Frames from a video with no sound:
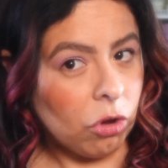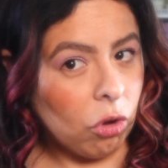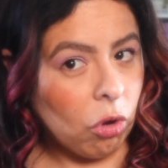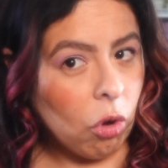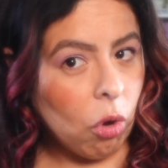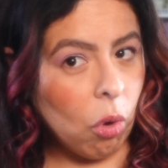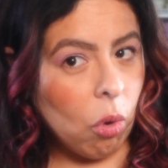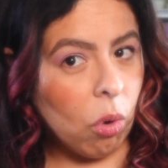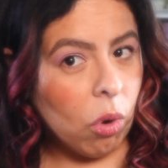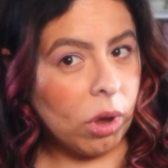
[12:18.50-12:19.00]

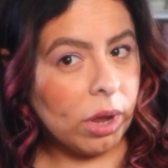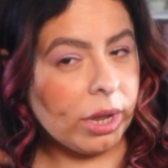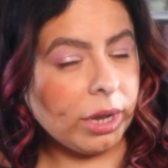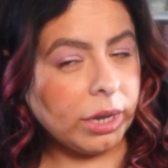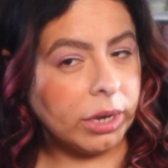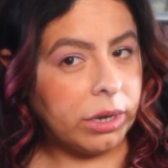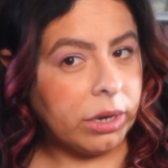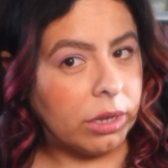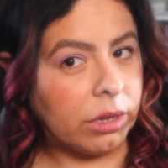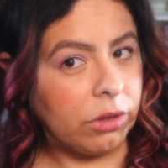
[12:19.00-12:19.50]

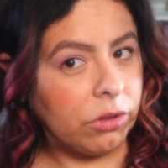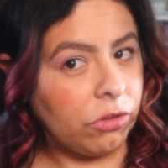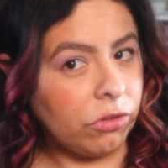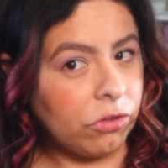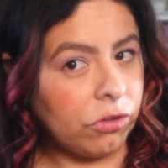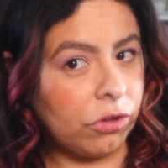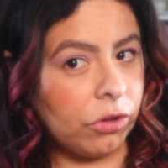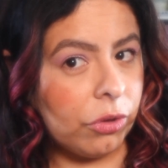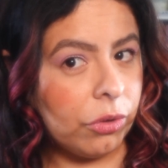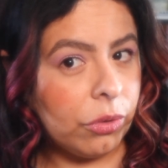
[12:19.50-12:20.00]
going
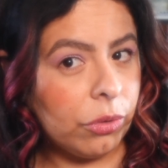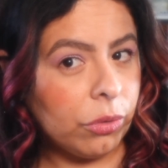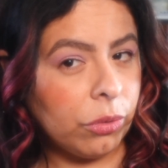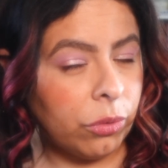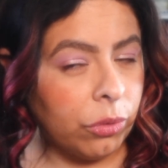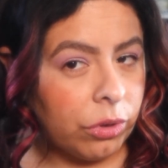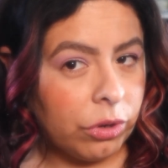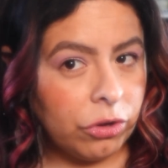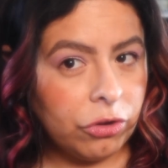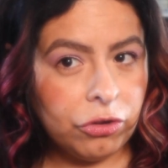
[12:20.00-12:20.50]

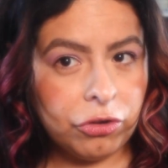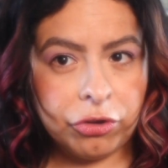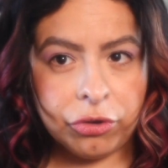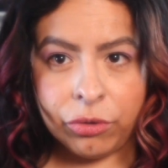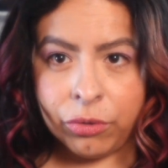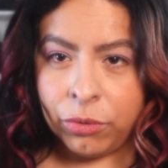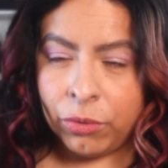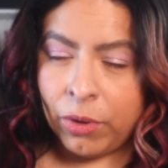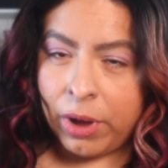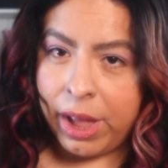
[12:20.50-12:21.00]
to
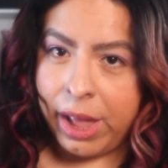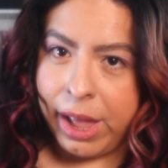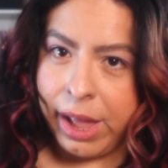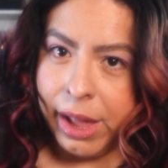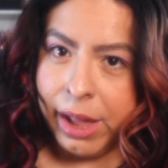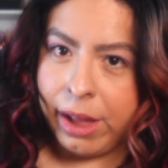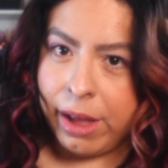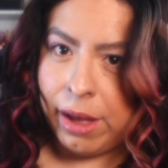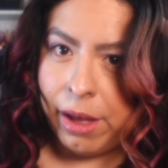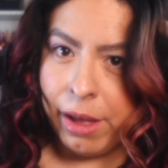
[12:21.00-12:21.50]
do
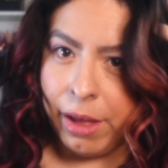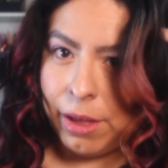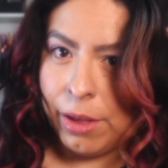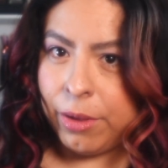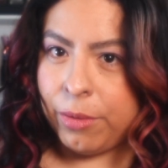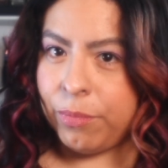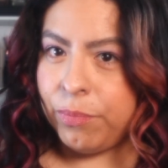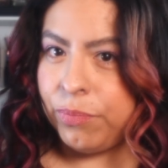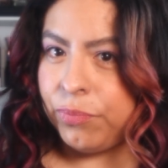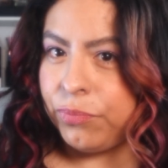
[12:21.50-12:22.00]
a,
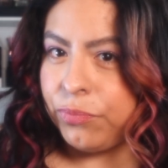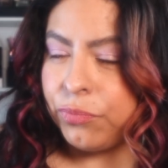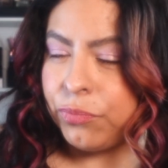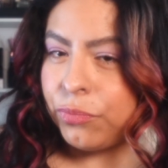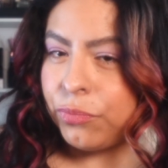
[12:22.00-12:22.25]
I'm